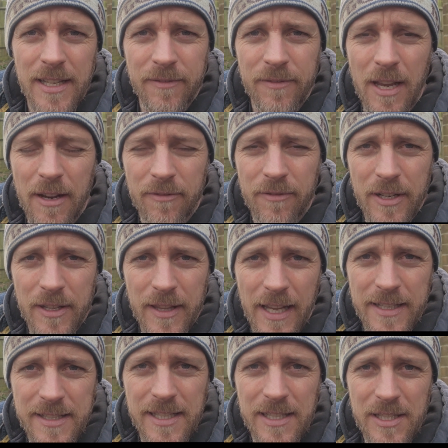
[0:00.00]
if you're ever in
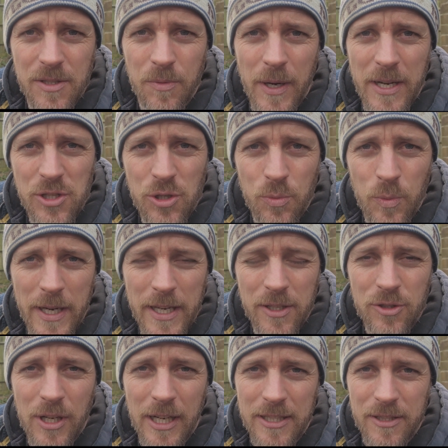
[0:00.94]
that situation where your
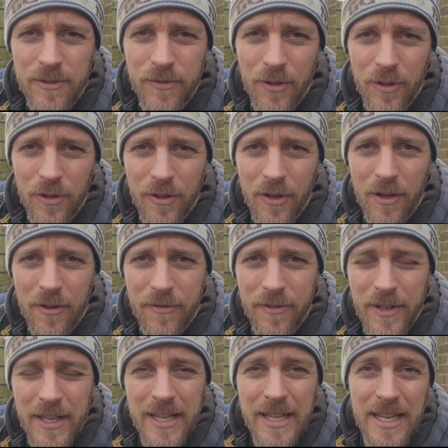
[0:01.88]
track's fallen off